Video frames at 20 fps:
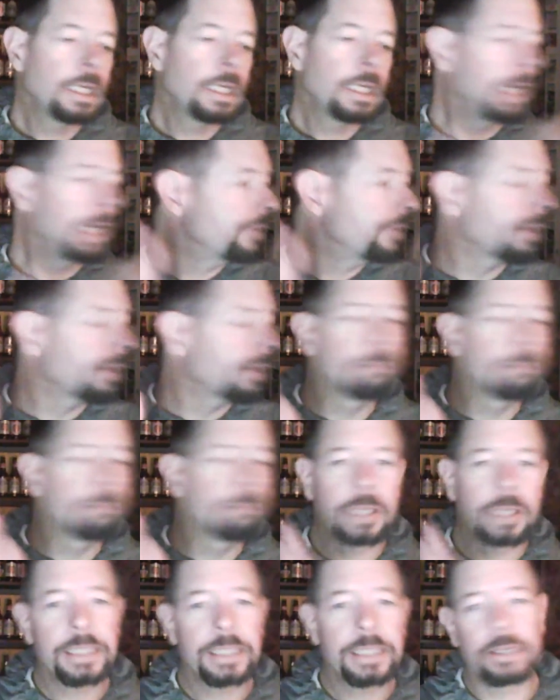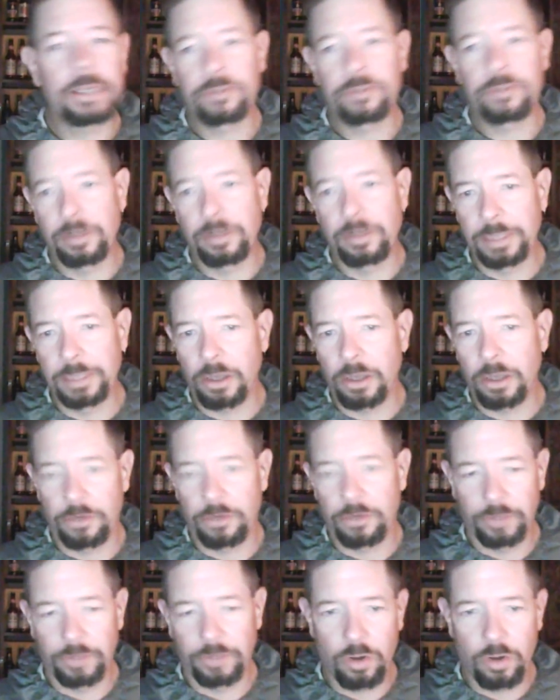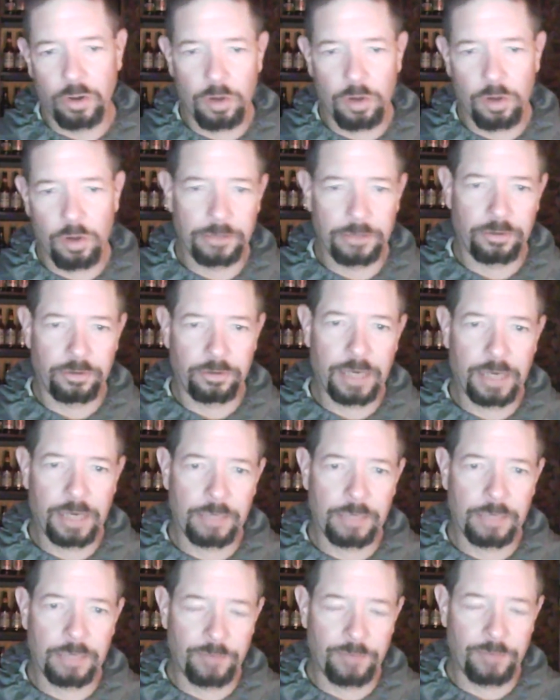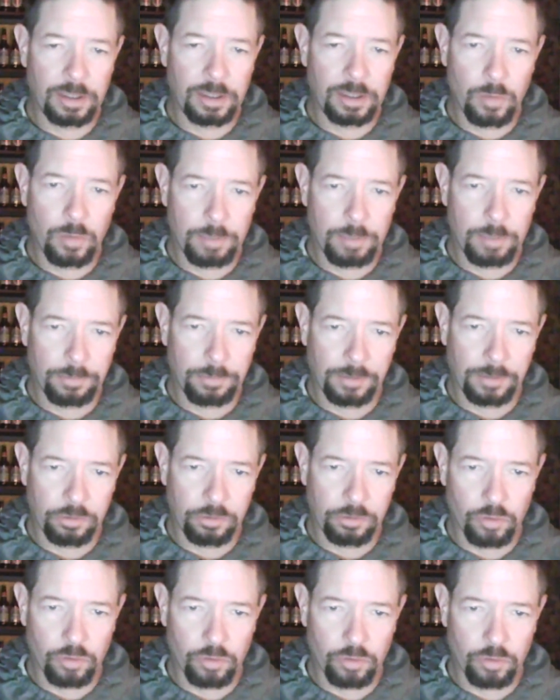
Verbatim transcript: Even the blended is going to be largely corn because you're taking 51% straight